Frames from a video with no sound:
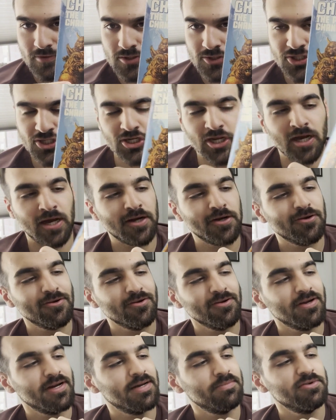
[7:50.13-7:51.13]

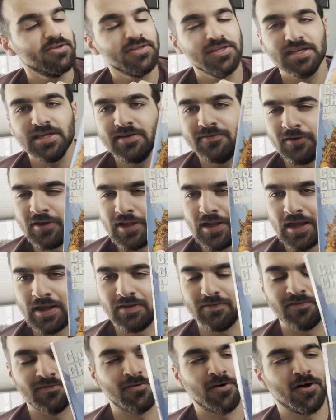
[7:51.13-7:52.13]
Shannara, I believe.
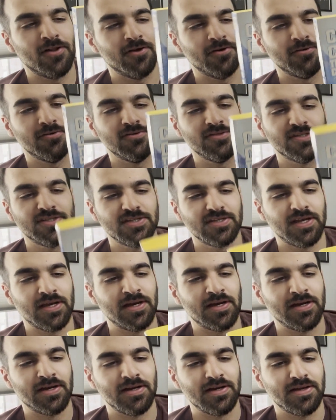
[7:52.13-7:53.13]
It follows,
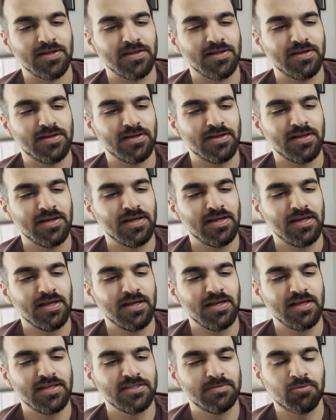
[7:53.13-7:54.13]

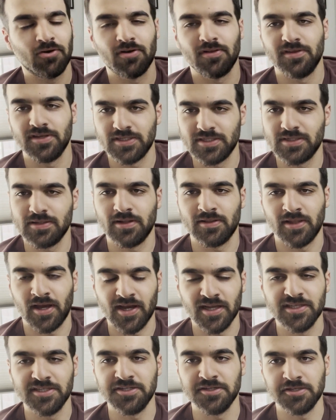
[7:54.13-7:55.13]
it's part of this
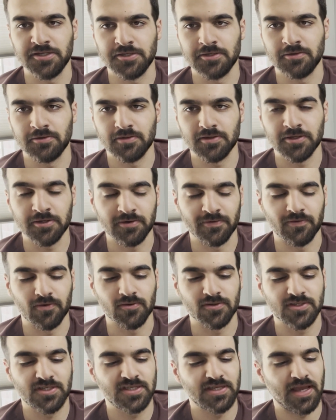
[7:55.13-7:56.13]
Alliance Union
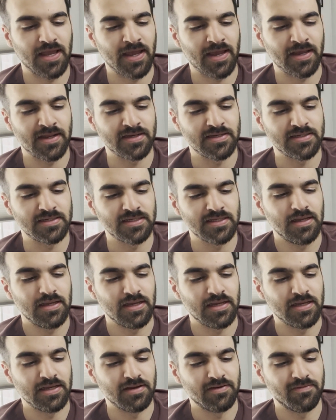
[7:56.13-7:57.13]
universe, and
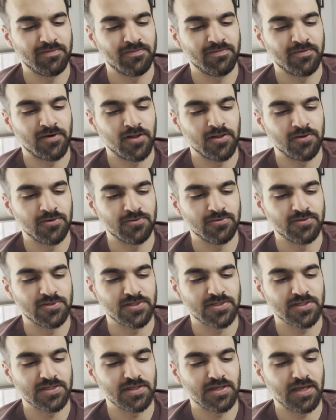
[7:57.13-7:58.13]
it
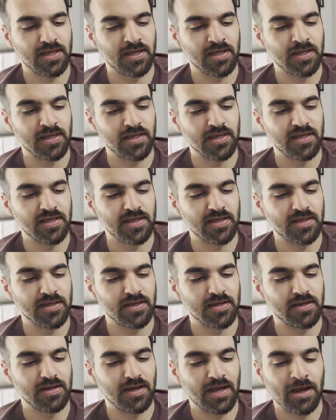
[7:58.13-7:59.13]
follows a
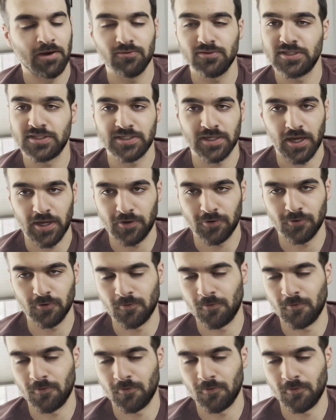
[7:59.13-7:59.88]
outsider